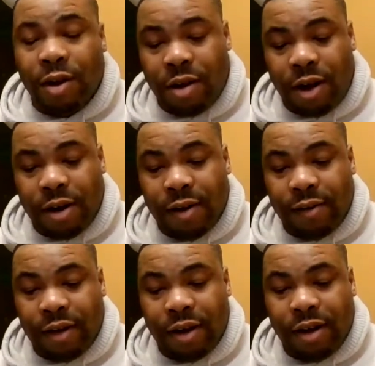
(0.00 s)
on
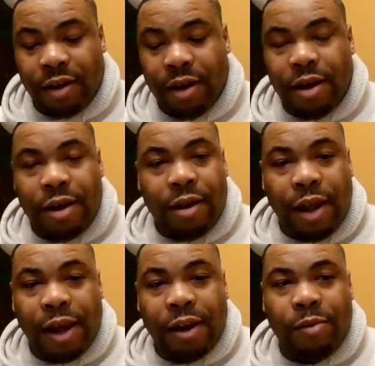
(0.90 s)
this
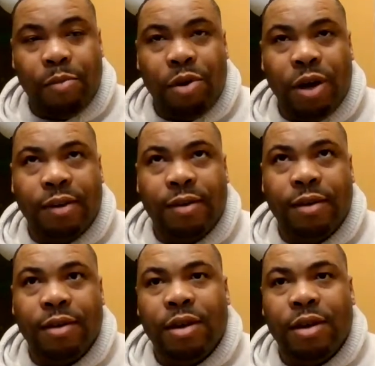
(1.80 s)
lineup, but